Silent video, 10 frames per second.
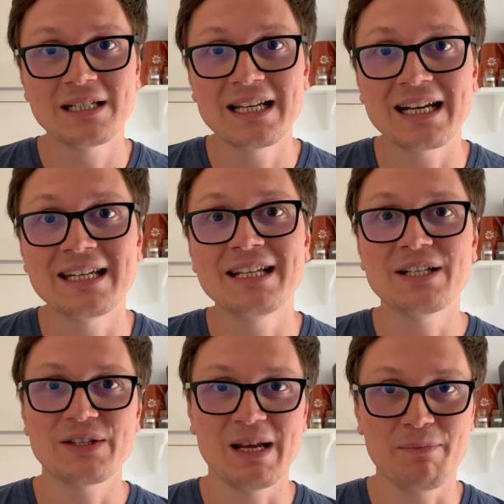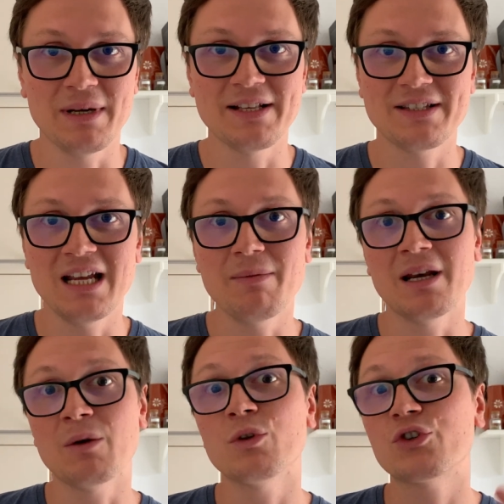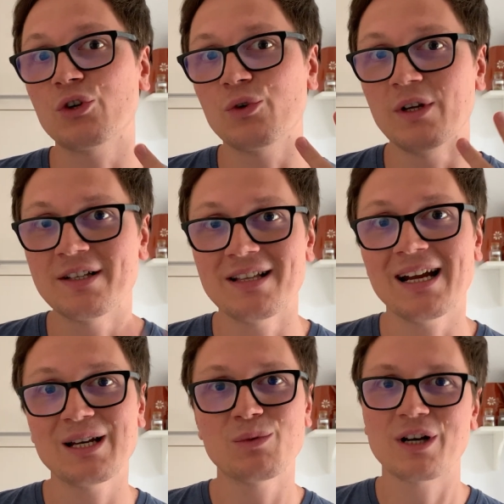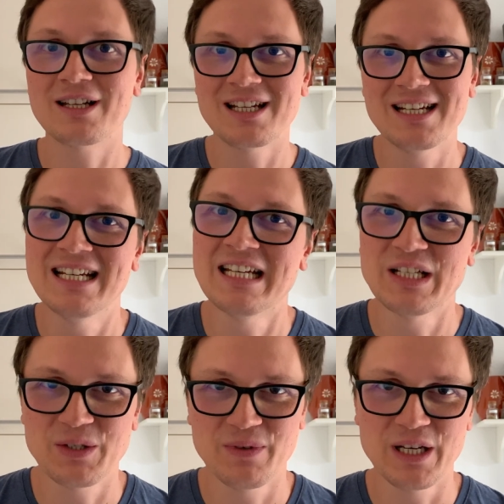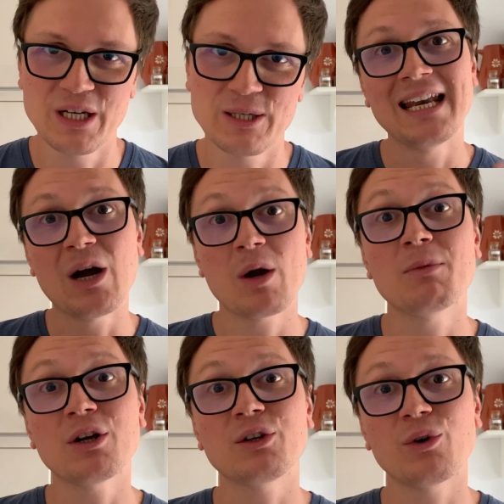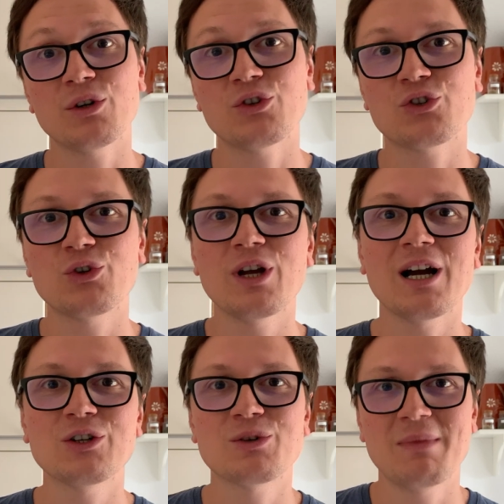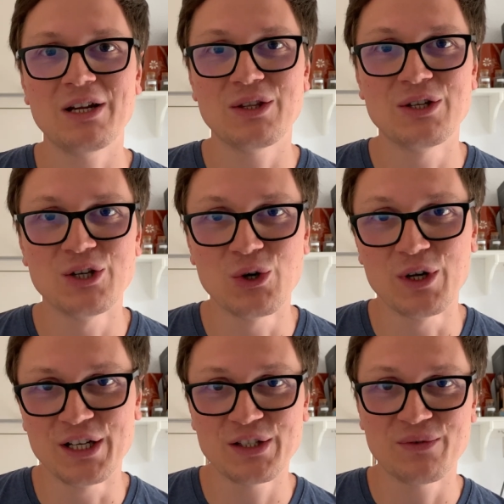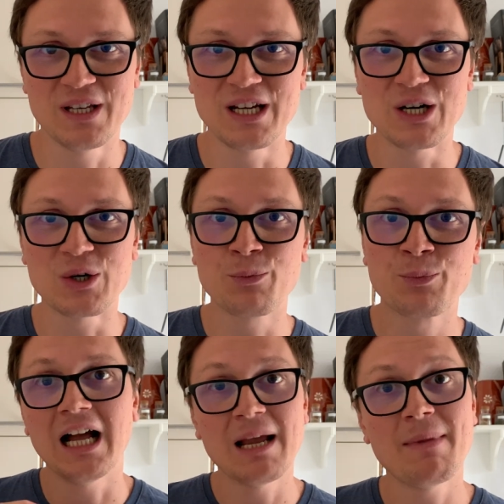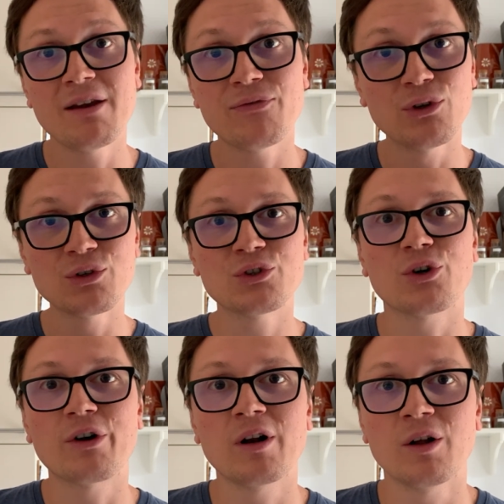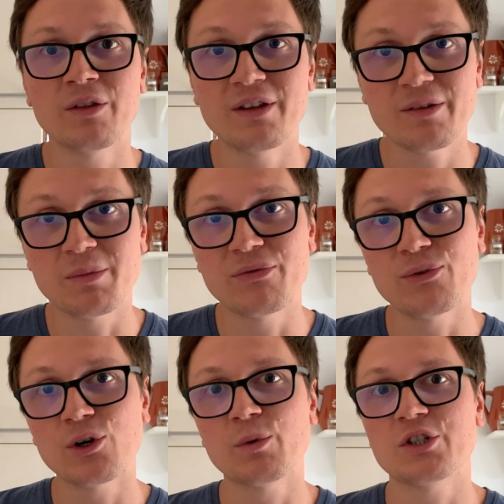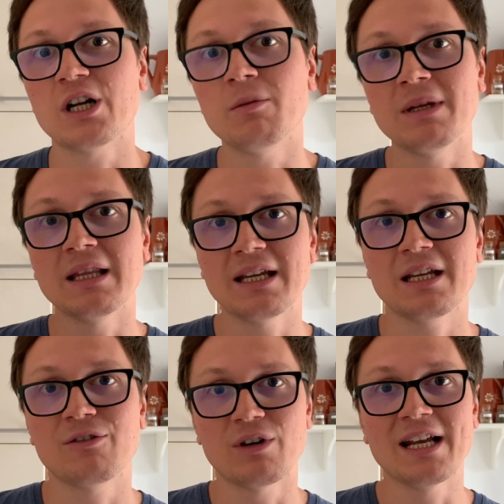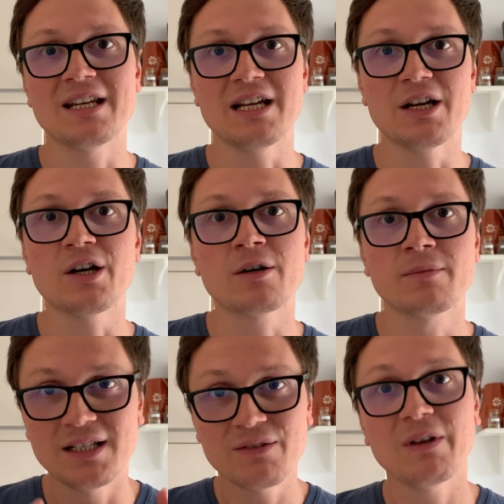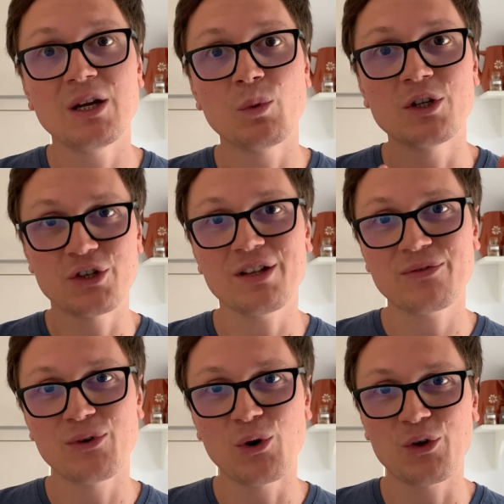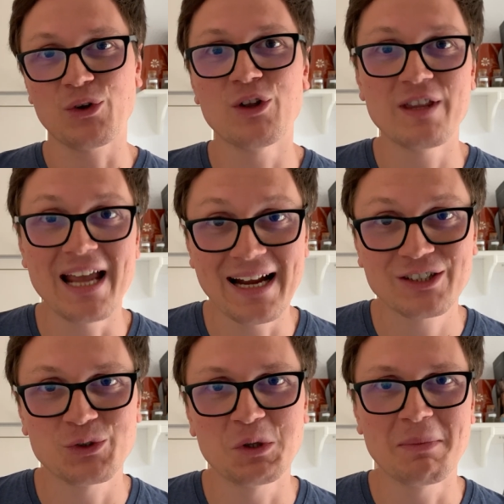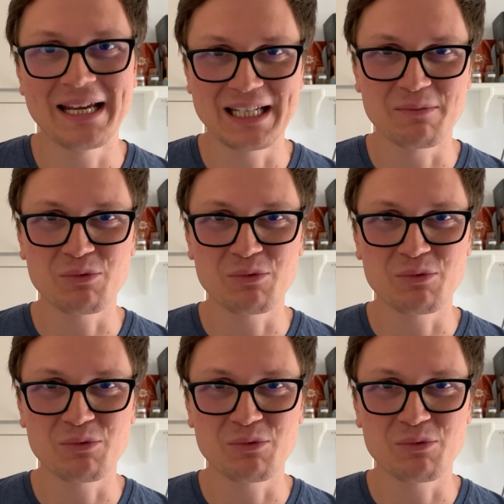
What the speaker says: technique step by step, and I will show you exactly what I did in this video. Now I'm not going to show you how to make the dough in this video. I made a full tutorial on this before, which I'll be linking right here. This video will just focus on the actual baking